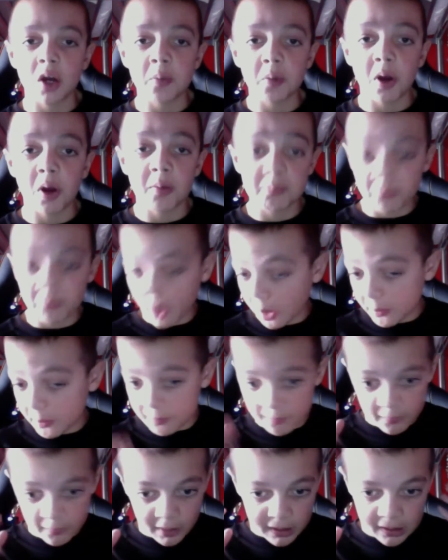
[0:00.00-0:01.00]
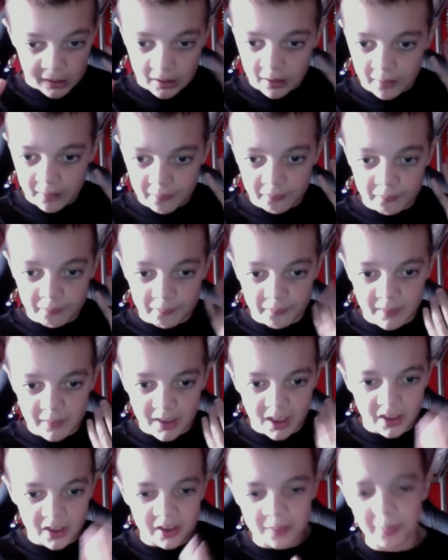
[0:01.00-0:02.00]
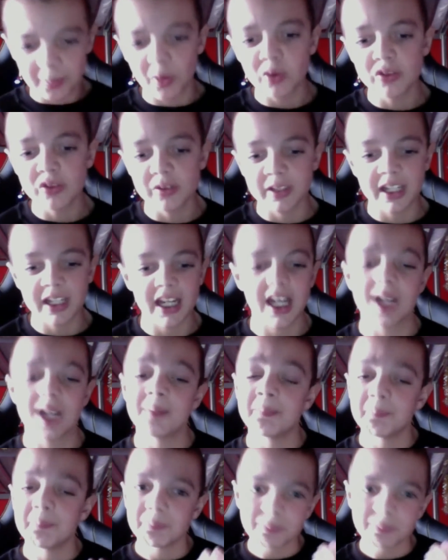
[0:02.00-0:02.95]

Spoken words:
I'm like the Bolton game.